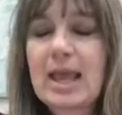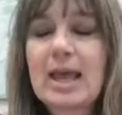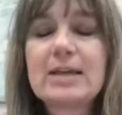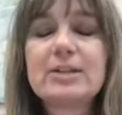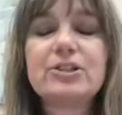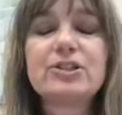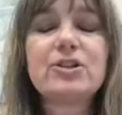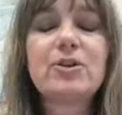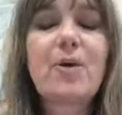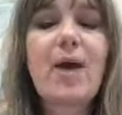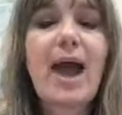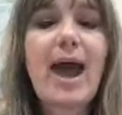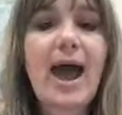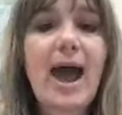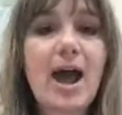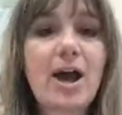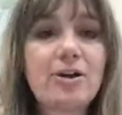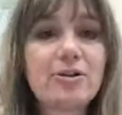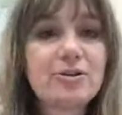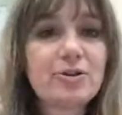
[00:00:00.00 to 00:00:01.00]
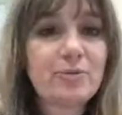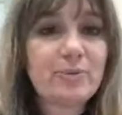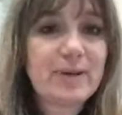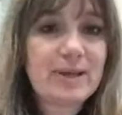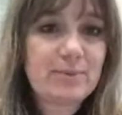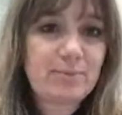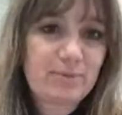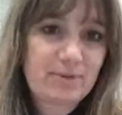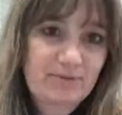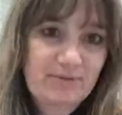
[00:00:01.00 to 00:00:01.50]
So how do
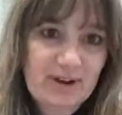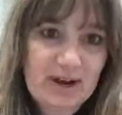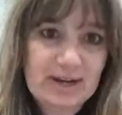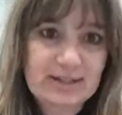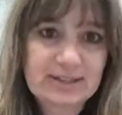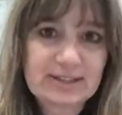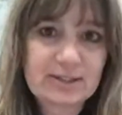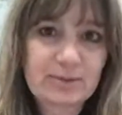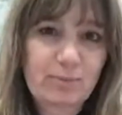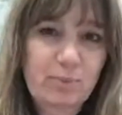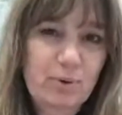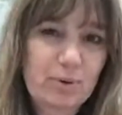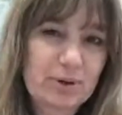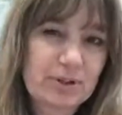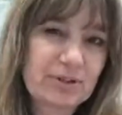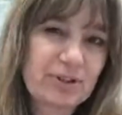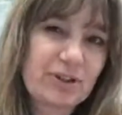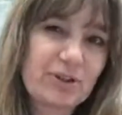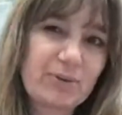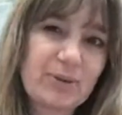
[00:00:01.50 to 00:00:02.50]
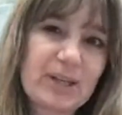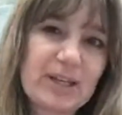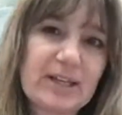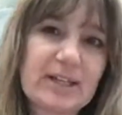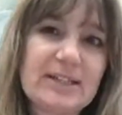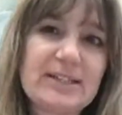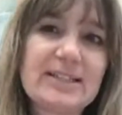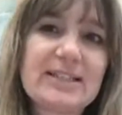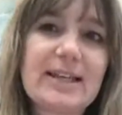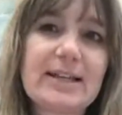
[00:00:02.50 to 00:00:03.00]
we provide support to kids